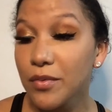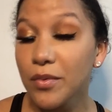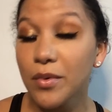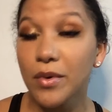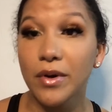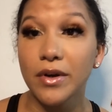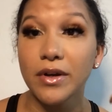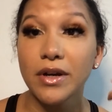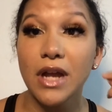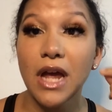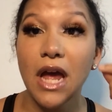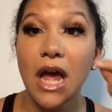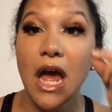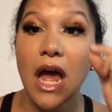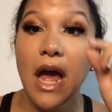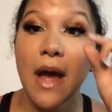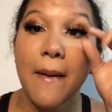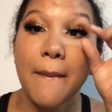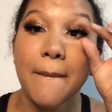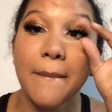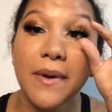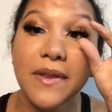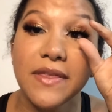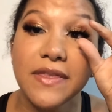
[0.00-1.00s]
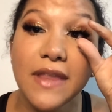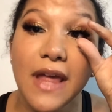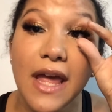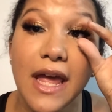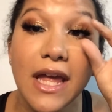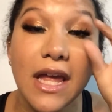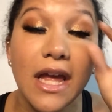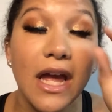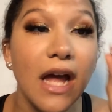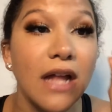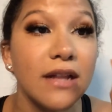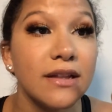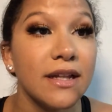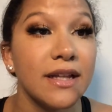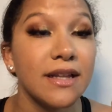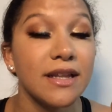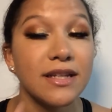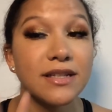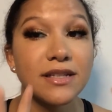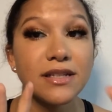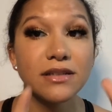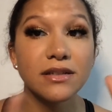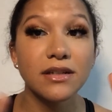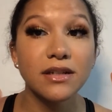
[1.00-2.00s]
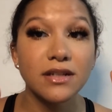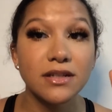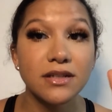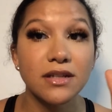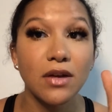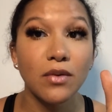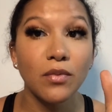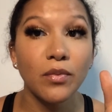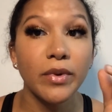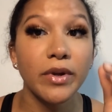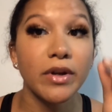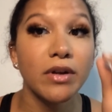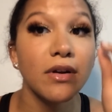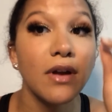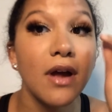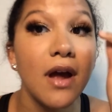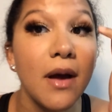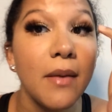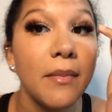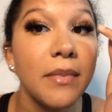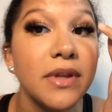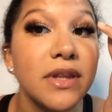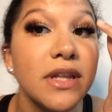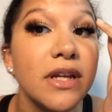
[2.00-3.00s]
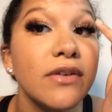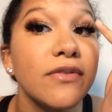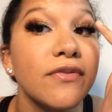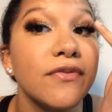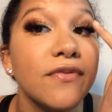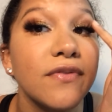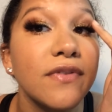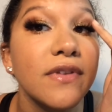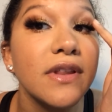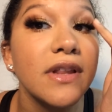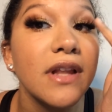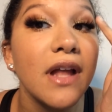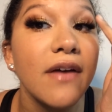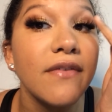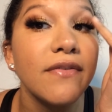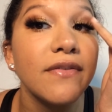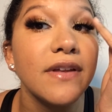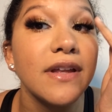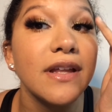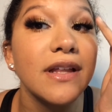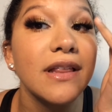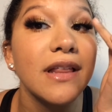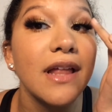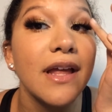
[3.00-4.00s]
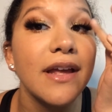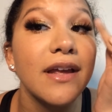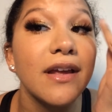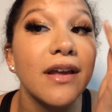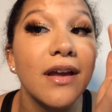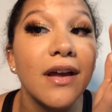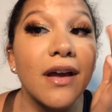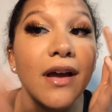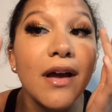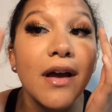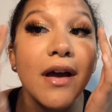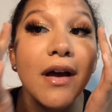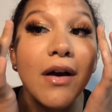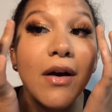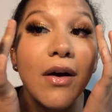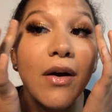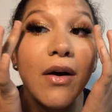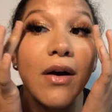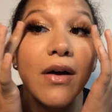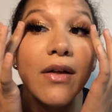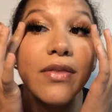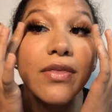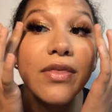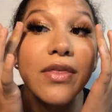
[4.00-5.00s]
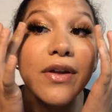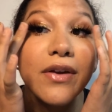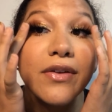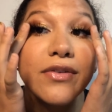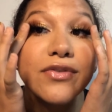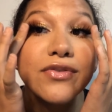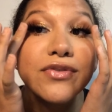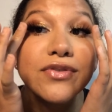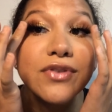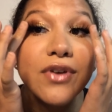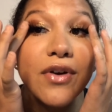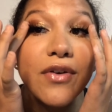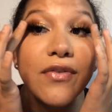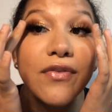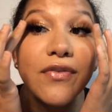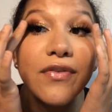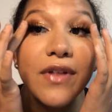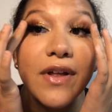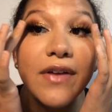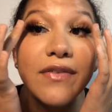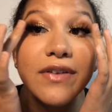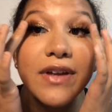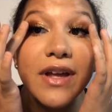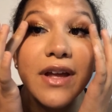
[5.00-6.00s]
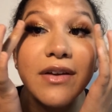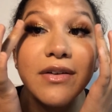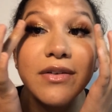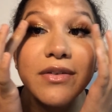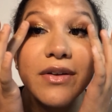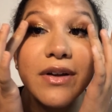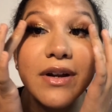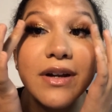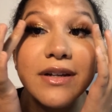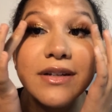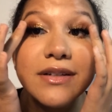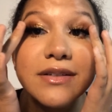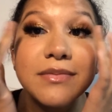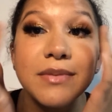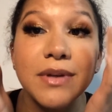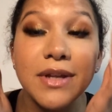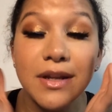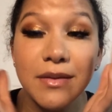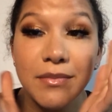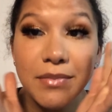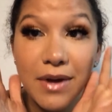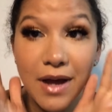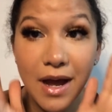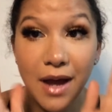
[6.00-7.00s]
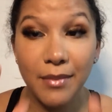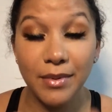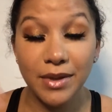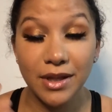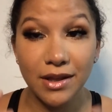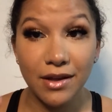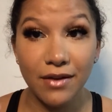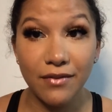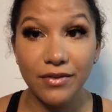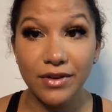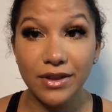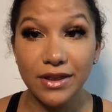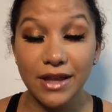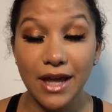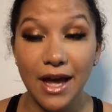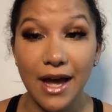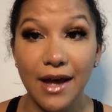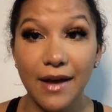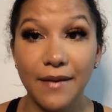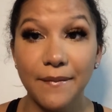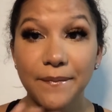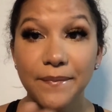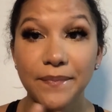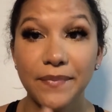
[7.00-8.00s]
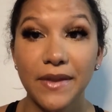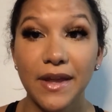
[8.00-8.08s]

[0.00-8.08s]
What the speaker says: worn, but they, like, this is gonna sound weird, but they're fluffy. Like, they're so fluffy. I don't know how to explain it, but I'm in love with that.